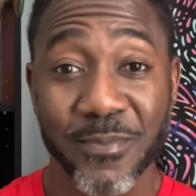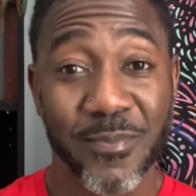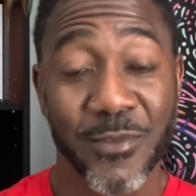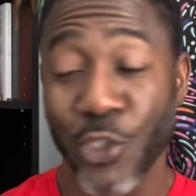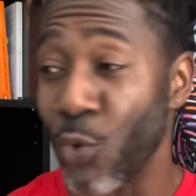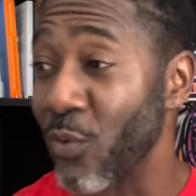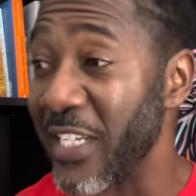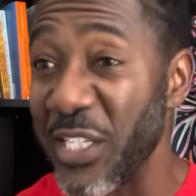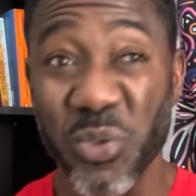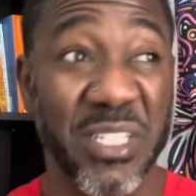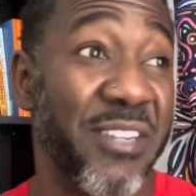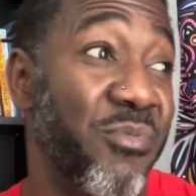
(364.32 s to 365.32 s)
You don't need to
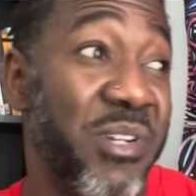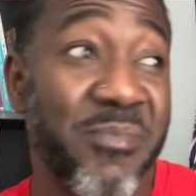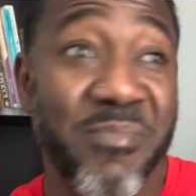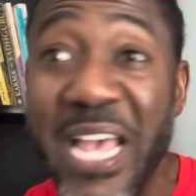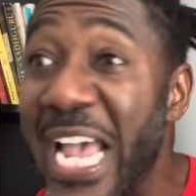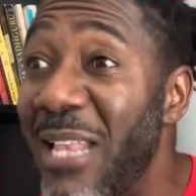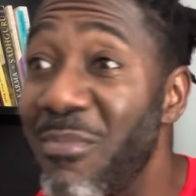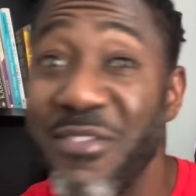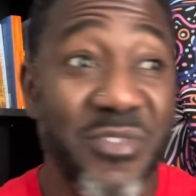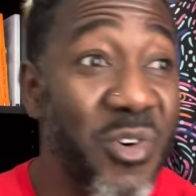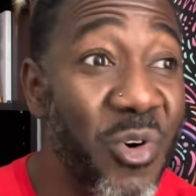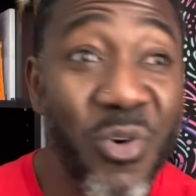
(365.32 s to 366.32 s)
live with a man
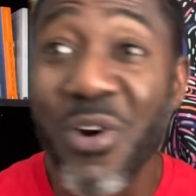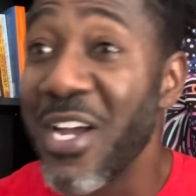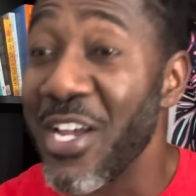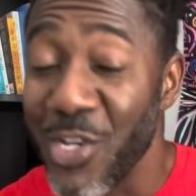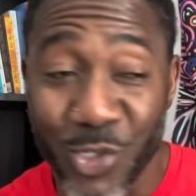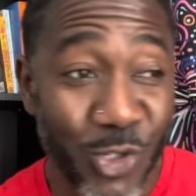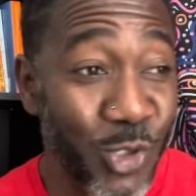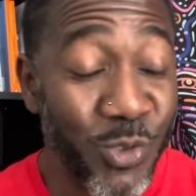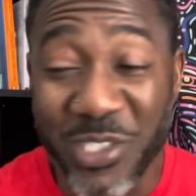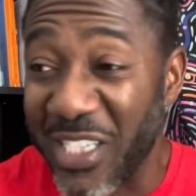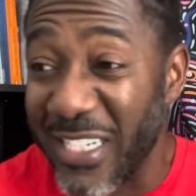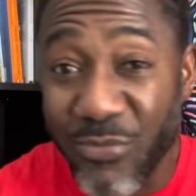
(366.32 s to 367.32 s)
before, you don't need
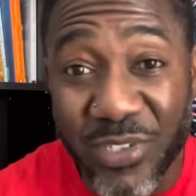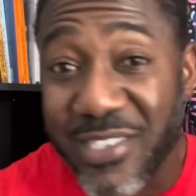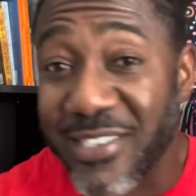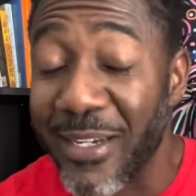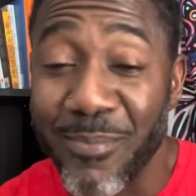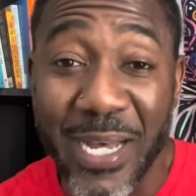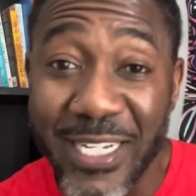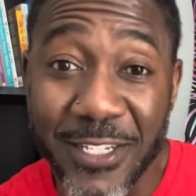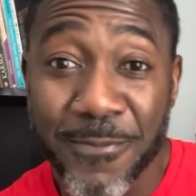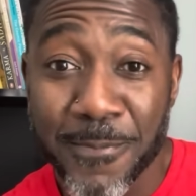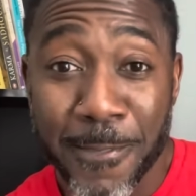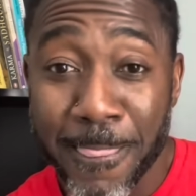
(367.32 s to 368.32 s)
to live with somebody,
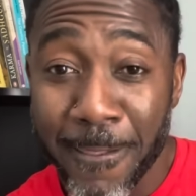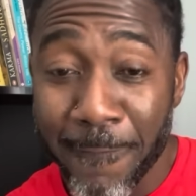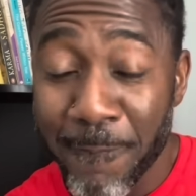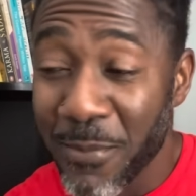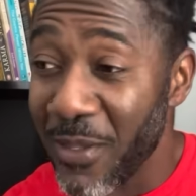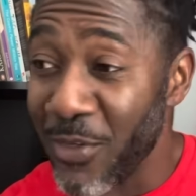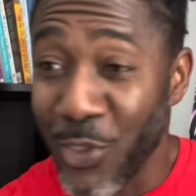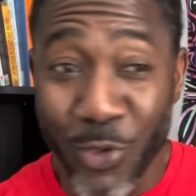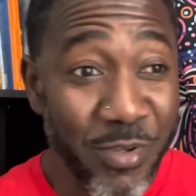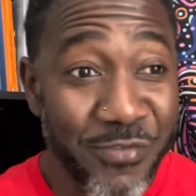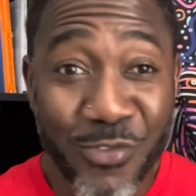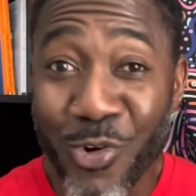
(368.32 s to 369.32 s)

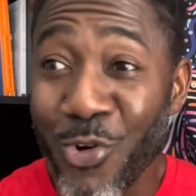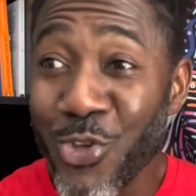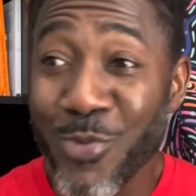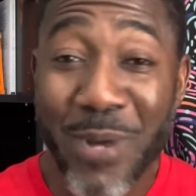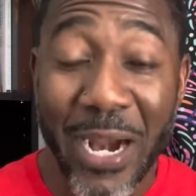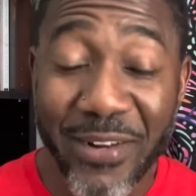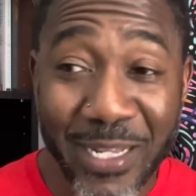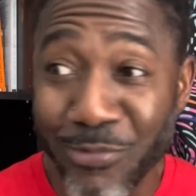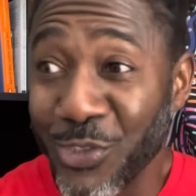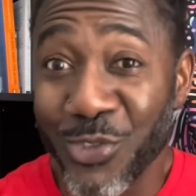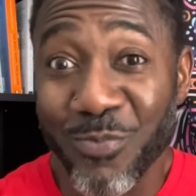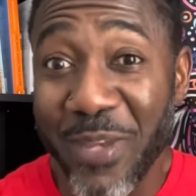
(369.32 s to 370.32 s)
before you marry them
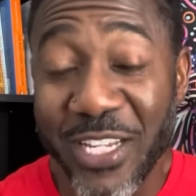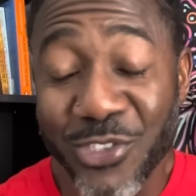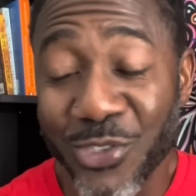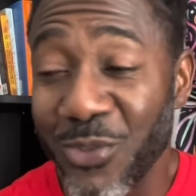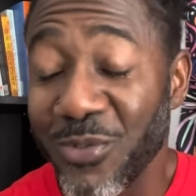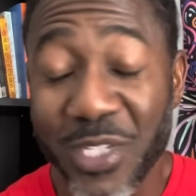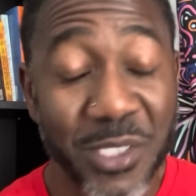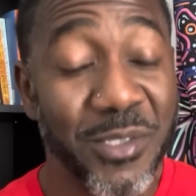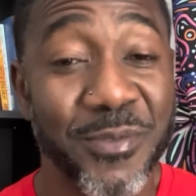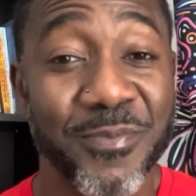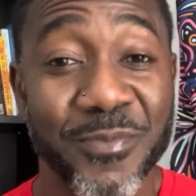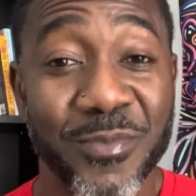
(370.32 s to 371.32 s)
just to make sure.
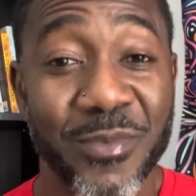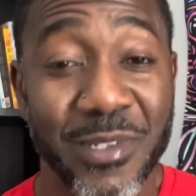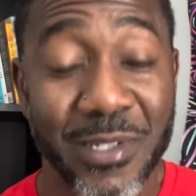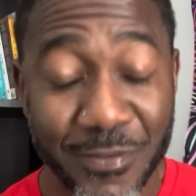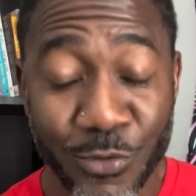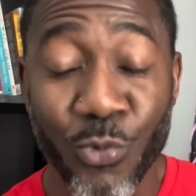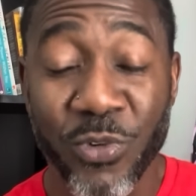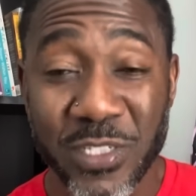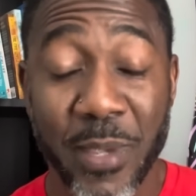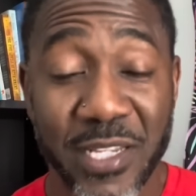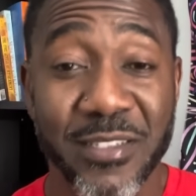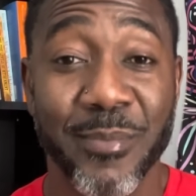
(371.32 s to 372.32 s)
No. If you
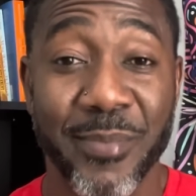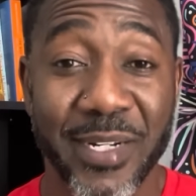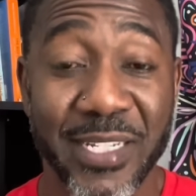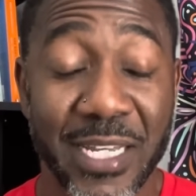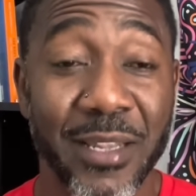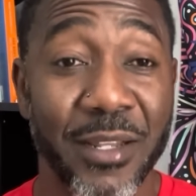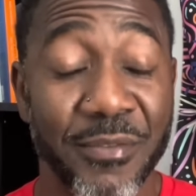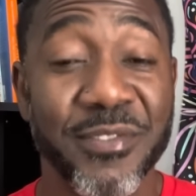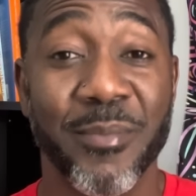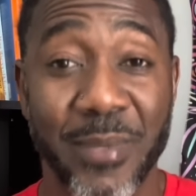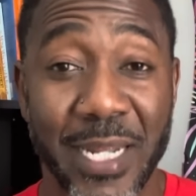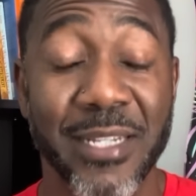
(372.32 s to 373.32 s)
respect somebody and love
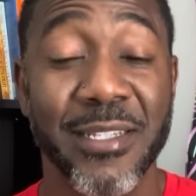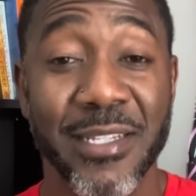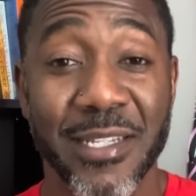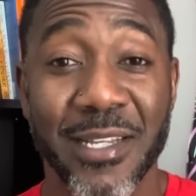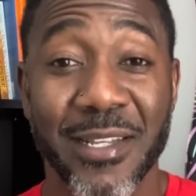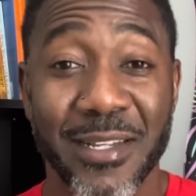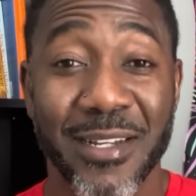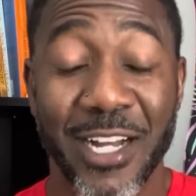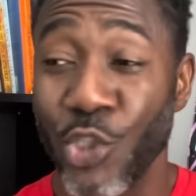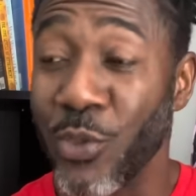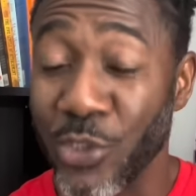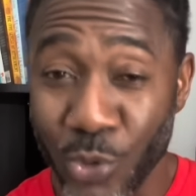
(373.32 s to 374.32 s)
somebody and
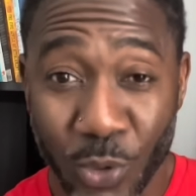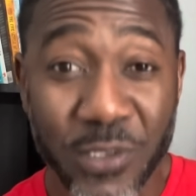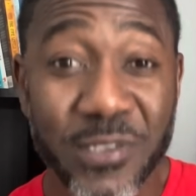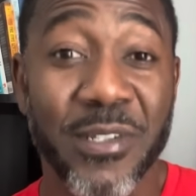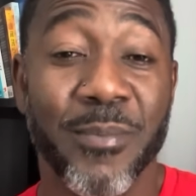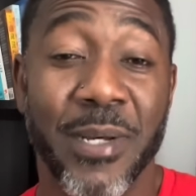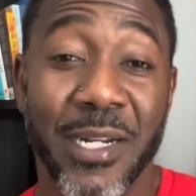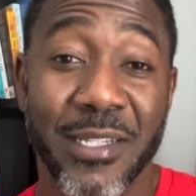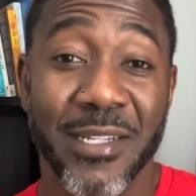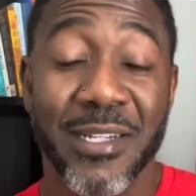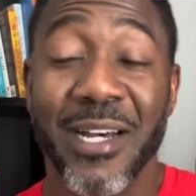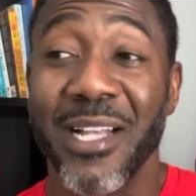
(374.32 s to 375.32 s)
you adore somebody
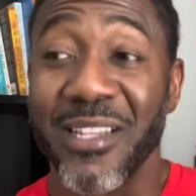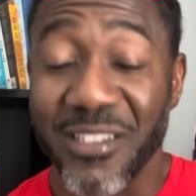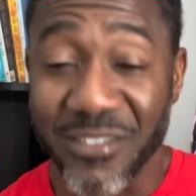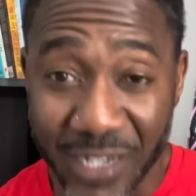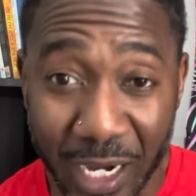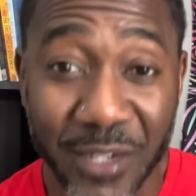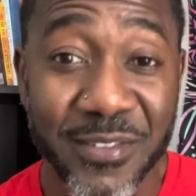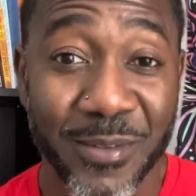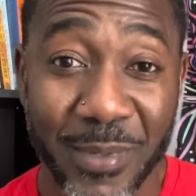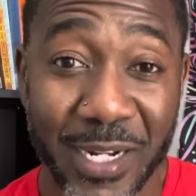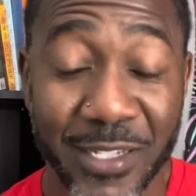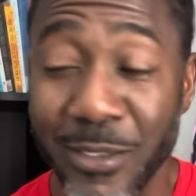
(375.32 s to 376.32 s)
and desire
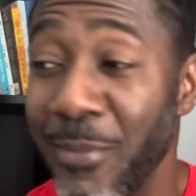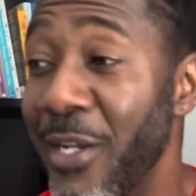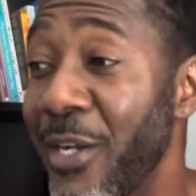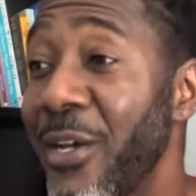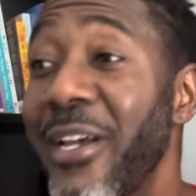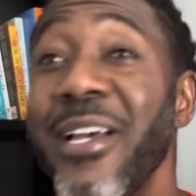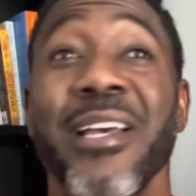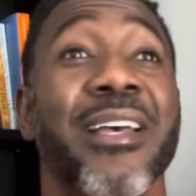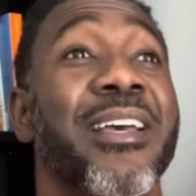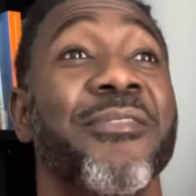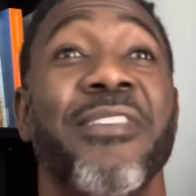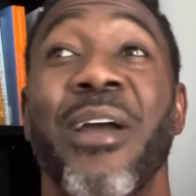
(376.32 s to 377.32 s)
somebody, no matter
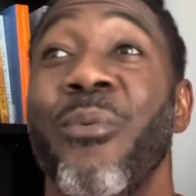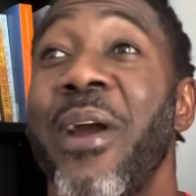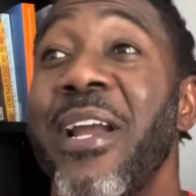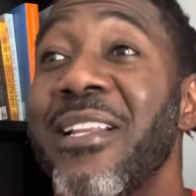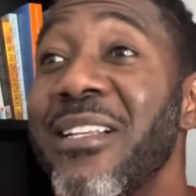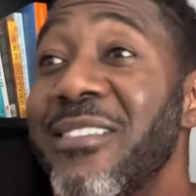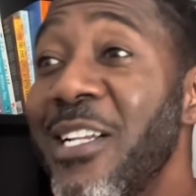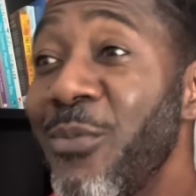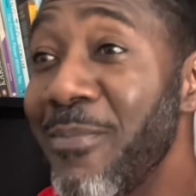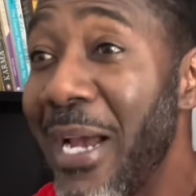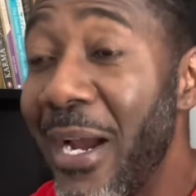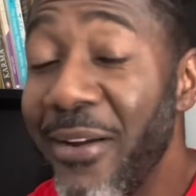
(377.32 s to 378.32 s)
if I wait until we're
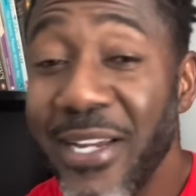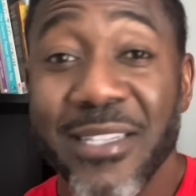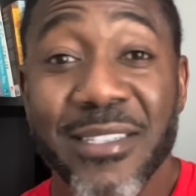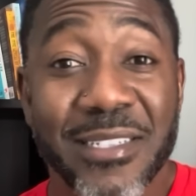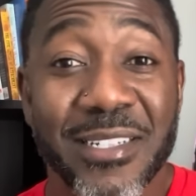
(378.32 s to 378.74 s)
married,